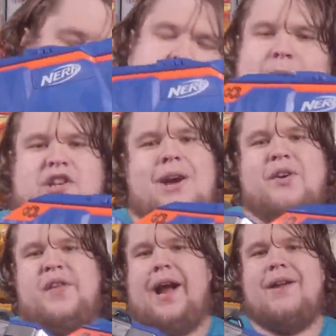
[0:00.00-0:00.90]
pretty much
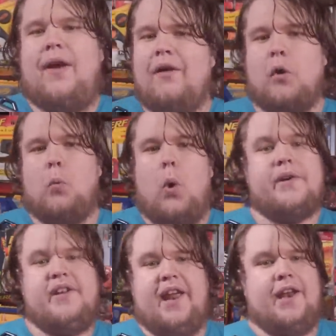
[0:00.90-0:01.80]
everything I've ever
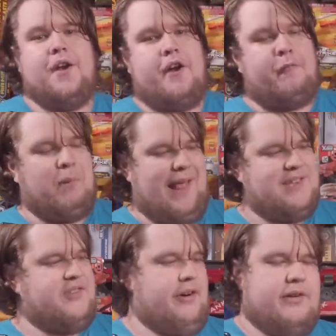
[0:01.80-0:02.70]
wanted in an Nerf
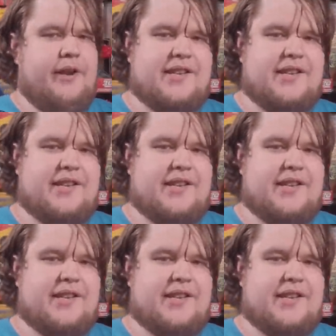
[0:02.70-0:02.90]
blaster,